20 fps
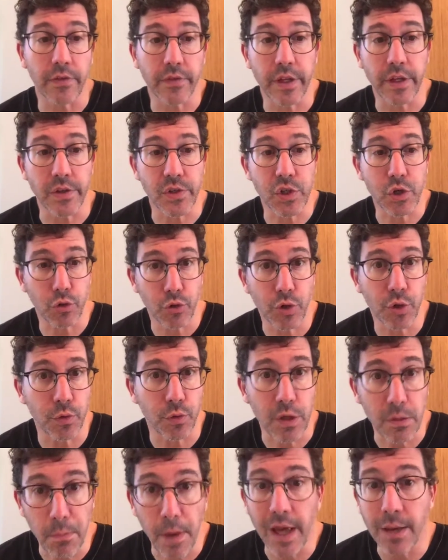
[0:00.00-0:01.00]
then
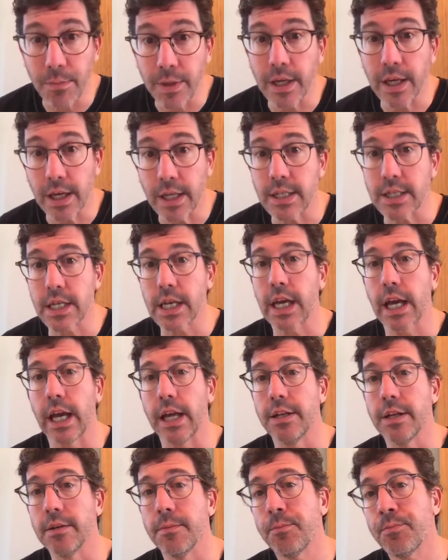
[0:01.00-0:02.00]
surgery may be
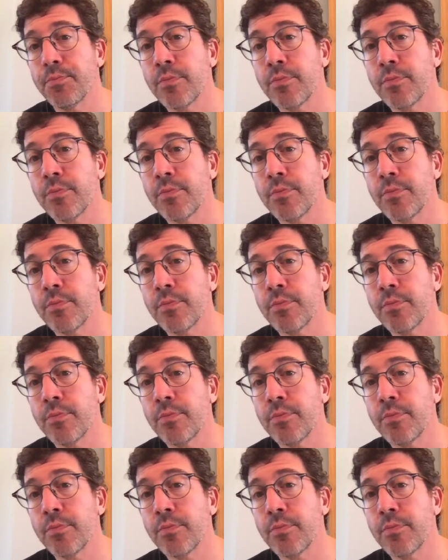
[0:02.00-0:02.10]
indicated.